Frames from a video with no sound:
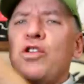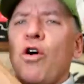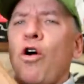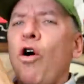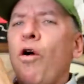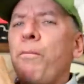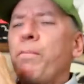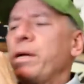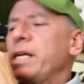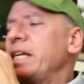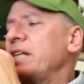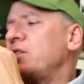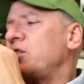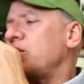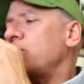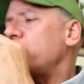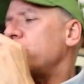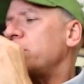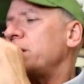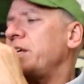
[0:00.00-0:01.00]
opening
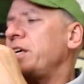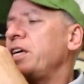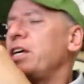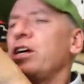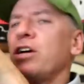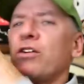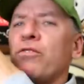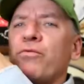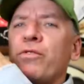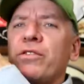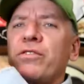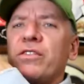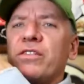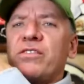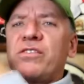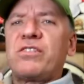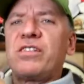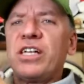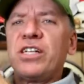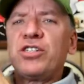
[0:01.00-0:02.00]
to it here with the
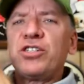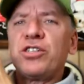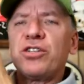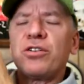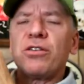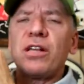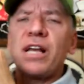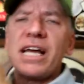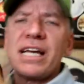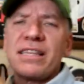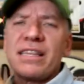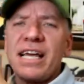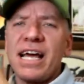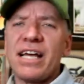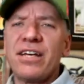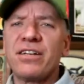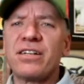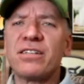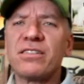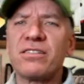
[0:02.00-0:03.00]
cincher like
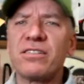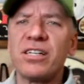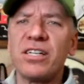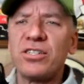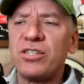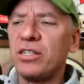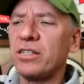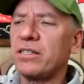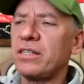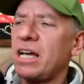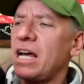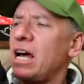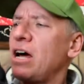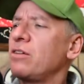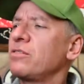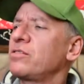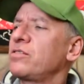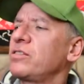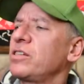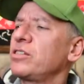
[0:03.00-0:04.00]
that. You can cinch it
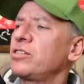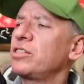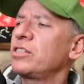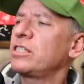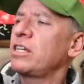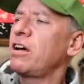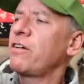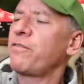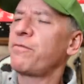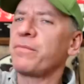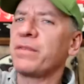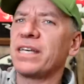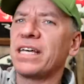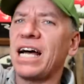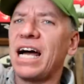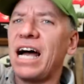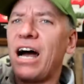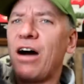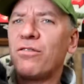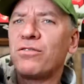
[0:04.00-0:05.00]
down from the
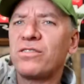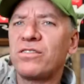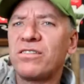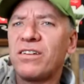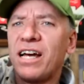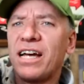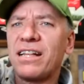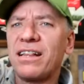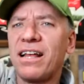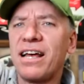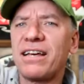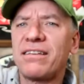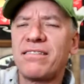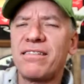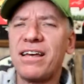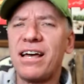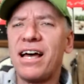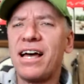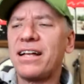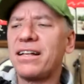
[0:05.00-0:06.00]
outside like
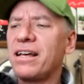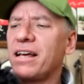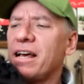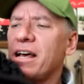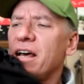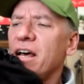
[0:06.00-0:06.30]
that.